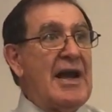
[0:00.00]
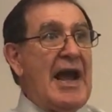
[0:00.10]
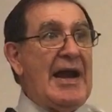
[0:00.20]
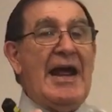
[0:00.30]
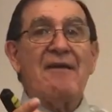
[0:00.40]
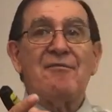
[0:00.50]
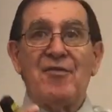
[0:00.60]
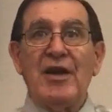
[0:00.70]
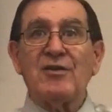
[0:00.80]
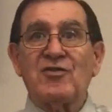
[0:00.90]
and have
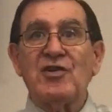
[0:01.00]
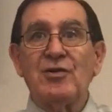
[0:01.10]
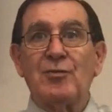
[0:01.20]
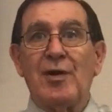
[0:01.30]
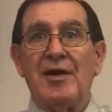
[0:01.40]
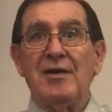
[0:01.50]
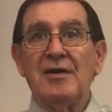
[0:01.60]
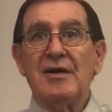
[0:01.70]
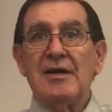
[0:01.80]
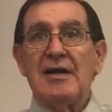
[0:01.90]
their children
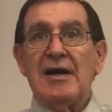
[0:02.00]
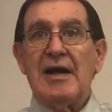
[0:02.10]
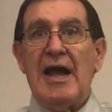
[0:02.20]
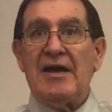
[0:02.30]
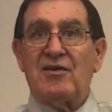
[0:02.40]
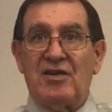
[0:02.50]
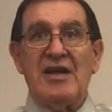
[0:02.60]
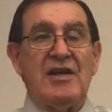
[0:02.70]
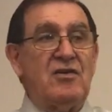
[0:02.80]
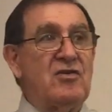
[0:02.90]
and
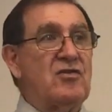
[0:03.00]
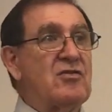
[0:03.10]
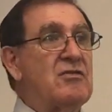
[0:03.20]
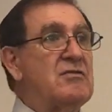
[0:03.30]
teach.